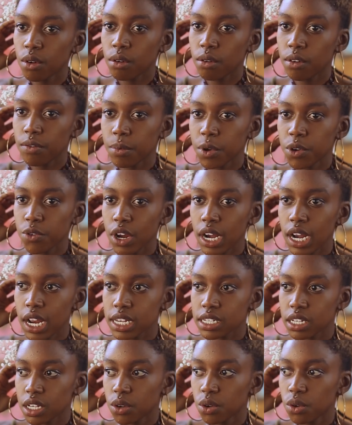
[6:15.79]
we've been
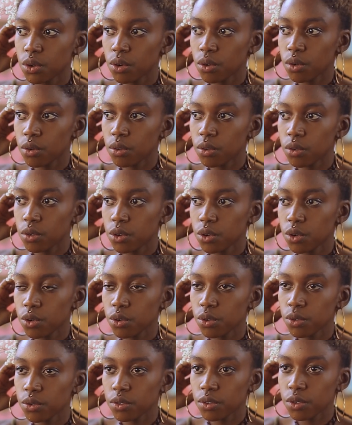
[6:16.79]
realizing who,
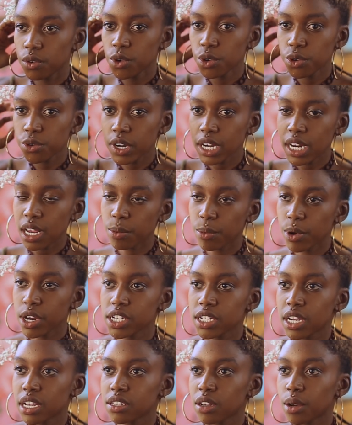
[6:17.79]
who, who really
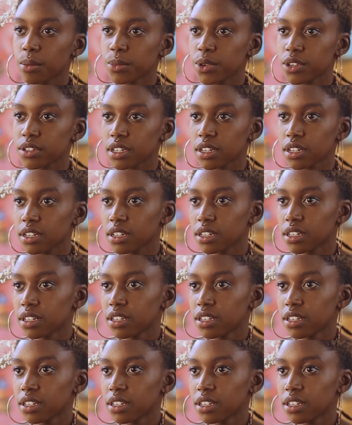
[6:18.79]
appreciates our music.